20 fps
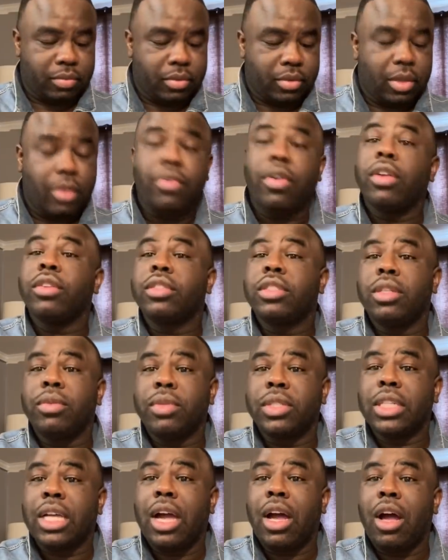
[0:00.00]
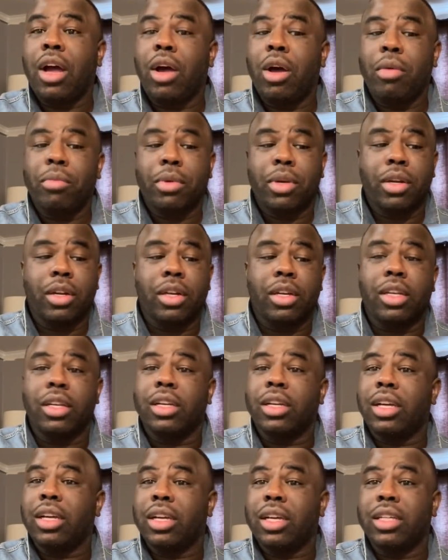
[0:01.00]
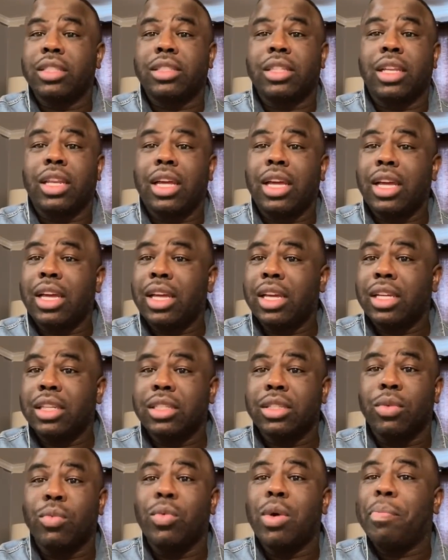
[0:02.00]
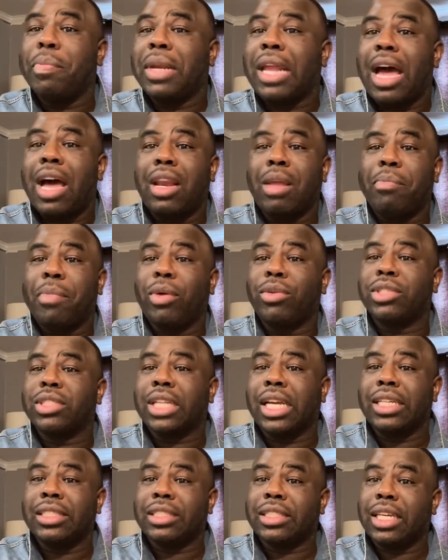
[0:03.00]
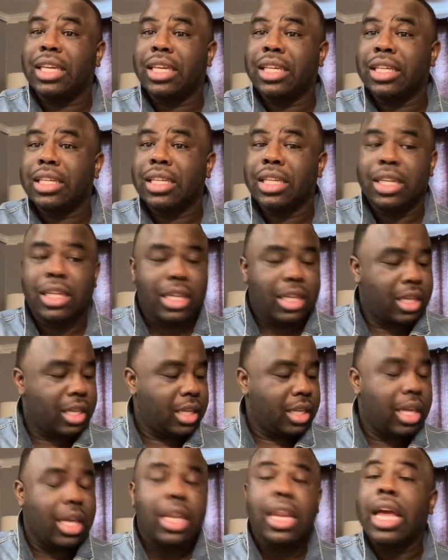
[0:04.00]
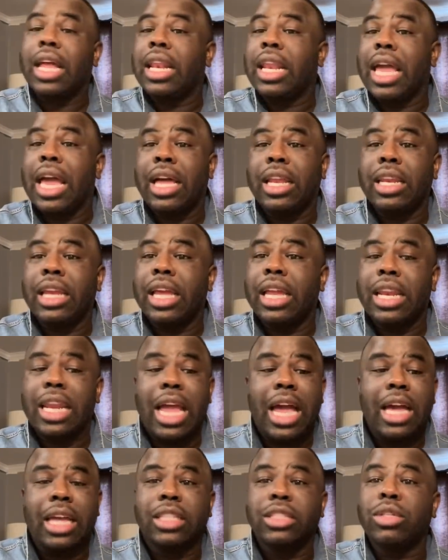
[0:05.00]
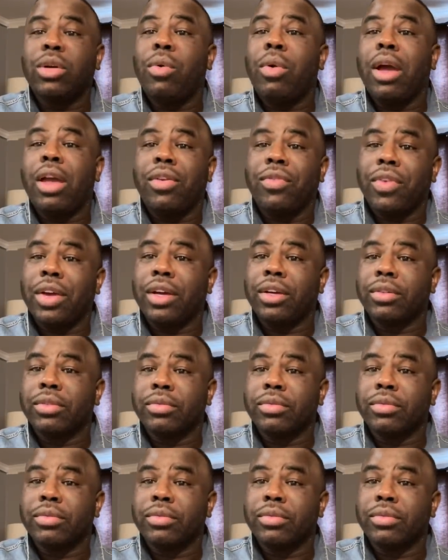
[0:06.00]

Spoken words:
First, it was y'all homegirl, Solange, whooping all up on JC. And now it's Quavo.